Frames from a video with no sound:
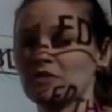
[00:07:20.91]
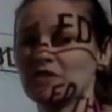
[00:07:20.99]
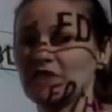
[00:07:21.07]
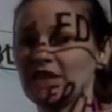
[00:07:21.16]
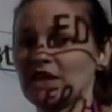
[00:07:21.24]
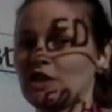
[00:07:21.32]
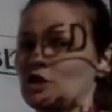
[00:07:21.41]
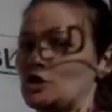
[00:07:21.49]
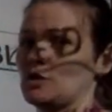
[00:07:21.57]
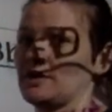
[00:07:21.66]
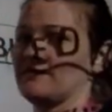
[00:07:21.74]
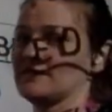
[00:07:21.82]
that think
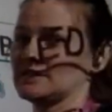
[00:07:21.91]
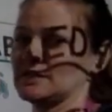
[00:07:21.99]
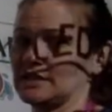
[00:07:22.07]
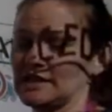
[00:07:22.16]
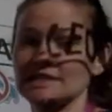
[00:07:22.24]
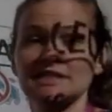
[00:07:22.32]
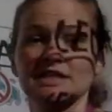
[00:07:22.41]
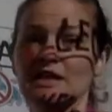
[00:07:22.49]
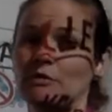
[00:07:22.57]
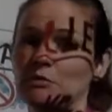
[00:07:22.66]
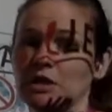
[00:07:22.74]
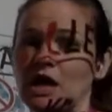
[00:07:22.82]
unless it's a
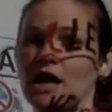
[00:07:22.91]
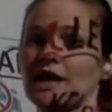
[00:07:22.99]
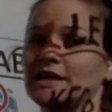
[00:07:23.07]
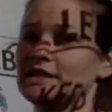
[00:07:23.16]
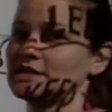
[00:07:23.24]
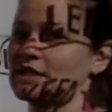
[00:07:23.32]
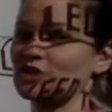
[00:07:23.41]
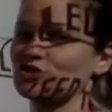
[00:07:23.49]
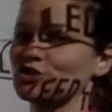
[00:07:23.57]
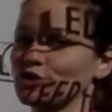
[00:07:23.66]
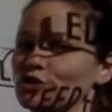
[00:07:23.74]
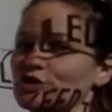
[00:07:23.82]
double-blind, it's not true